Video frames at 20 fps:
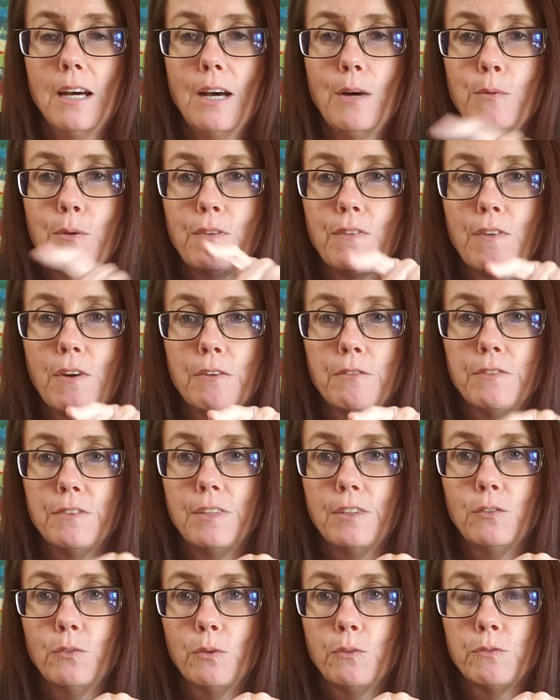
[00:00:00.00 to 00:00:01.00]
I would have gone for
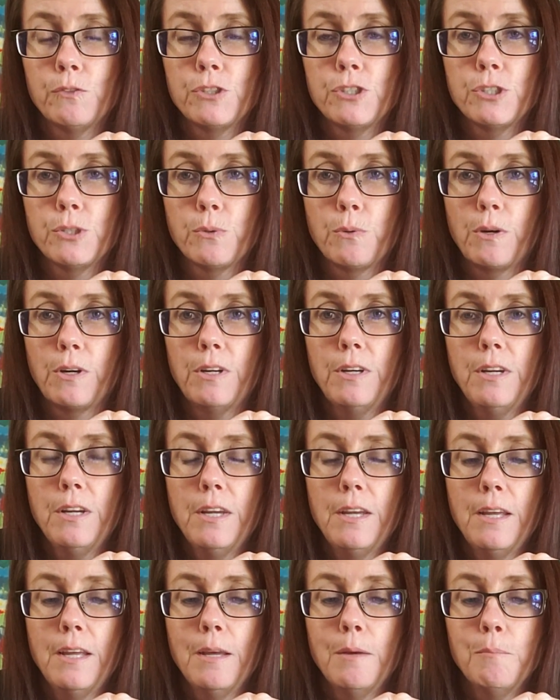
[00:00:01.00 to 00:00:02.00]
this one for sure,
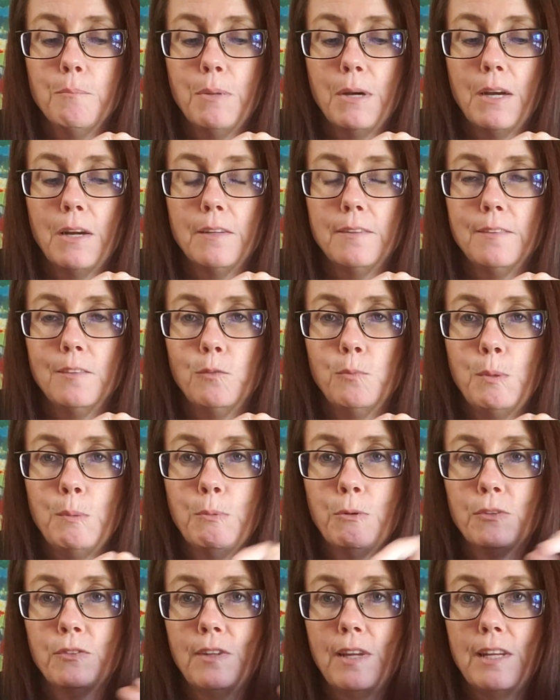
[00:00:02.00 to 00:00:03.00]
but since
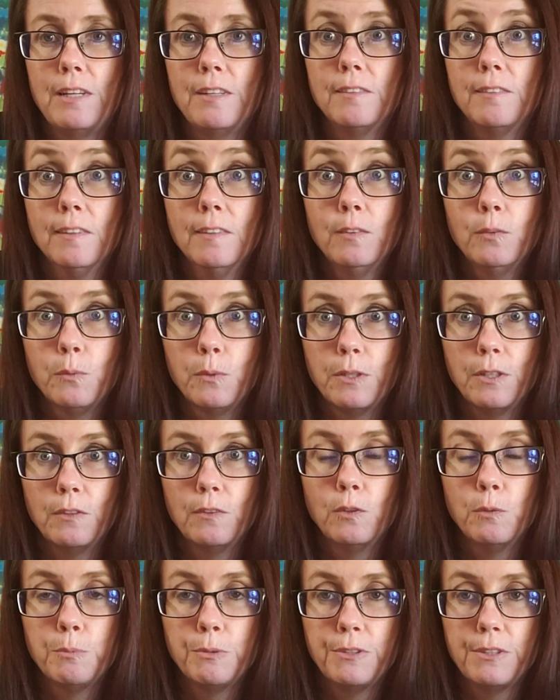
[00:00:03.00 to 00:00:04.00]
people say this one is
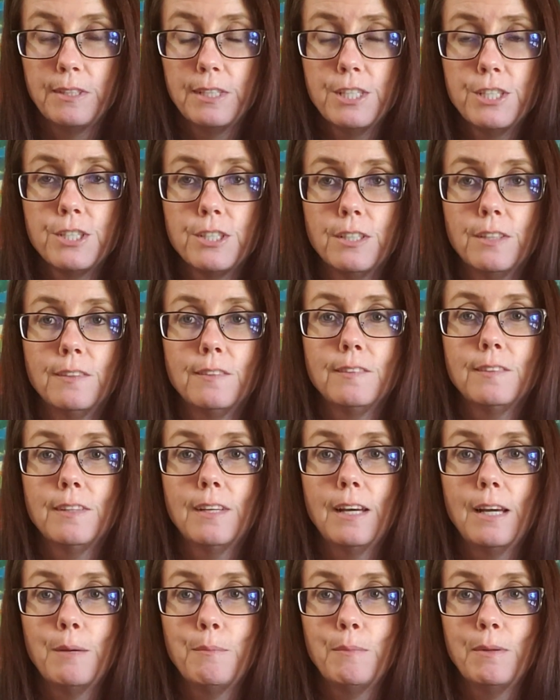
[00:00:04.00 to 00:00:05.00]
super delicious,
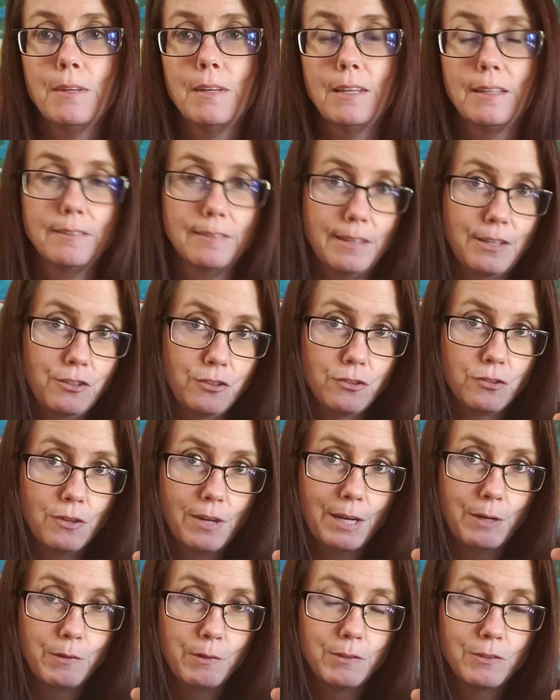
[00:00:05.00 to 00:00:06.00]
I'm excited to
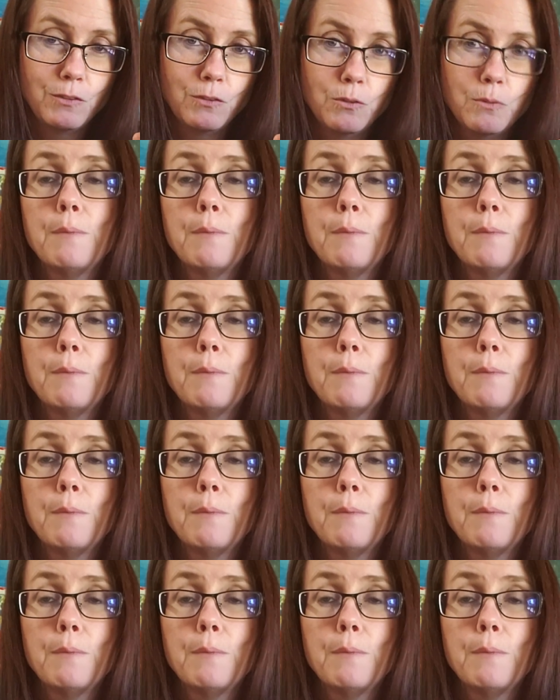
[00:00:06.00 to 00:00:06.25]
try it on too.